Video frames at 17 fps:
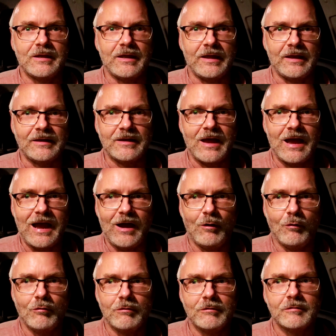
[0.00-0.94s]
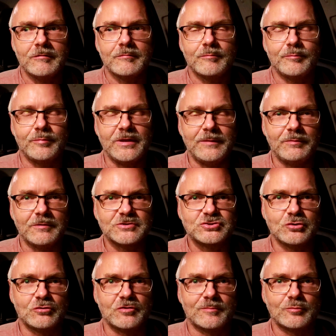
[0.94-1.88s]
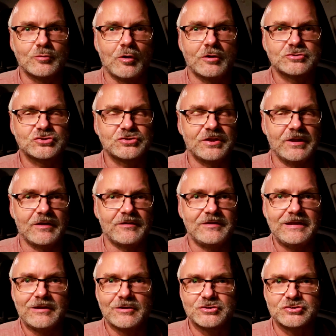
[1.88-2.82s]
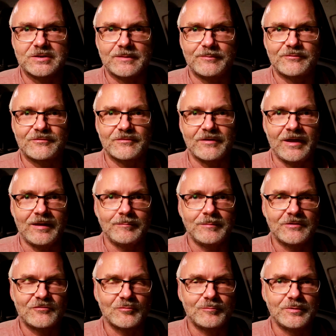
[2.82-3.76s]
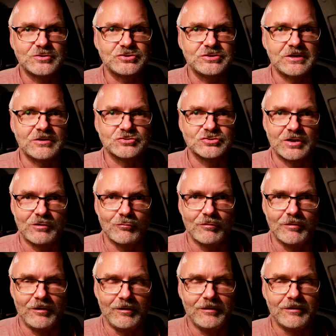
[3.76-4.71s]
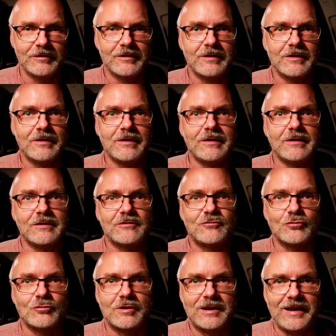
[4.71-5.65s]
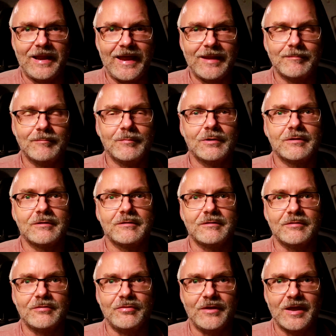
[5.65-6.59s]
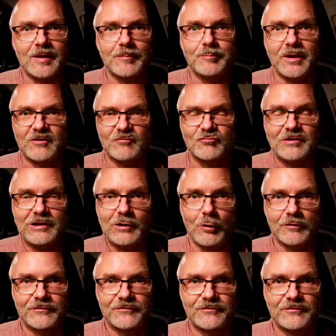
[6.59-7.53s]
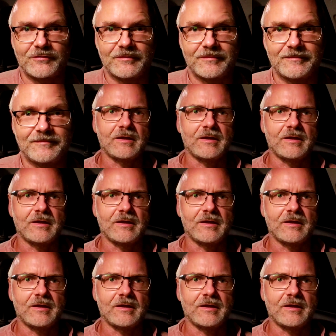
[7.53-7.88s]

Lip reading: and how people should approach their dealerships and Mitsubishi in general to claim their battery loss.